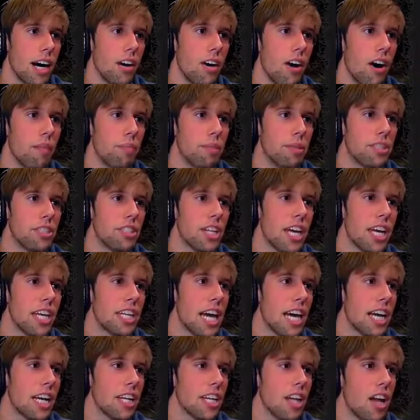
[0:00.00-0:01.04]
I know I've been
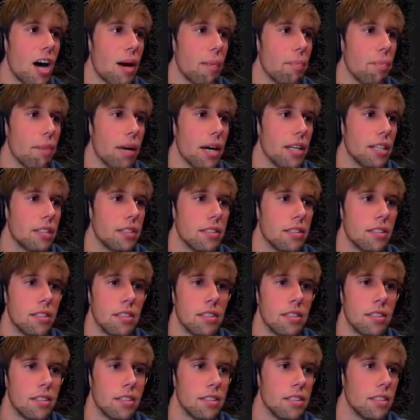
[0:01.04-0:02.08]
saying that a lot, but
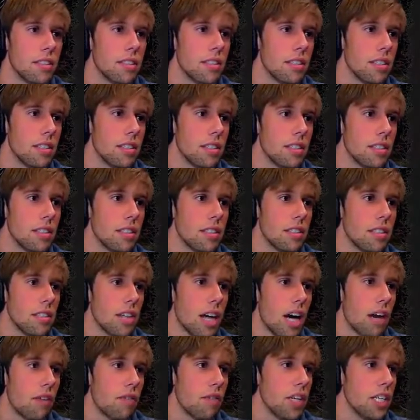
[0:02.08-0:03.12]

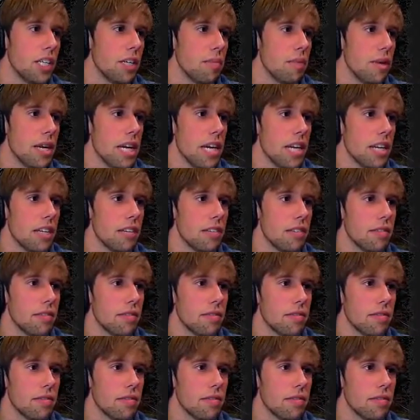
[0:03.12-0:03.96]
I really mean it.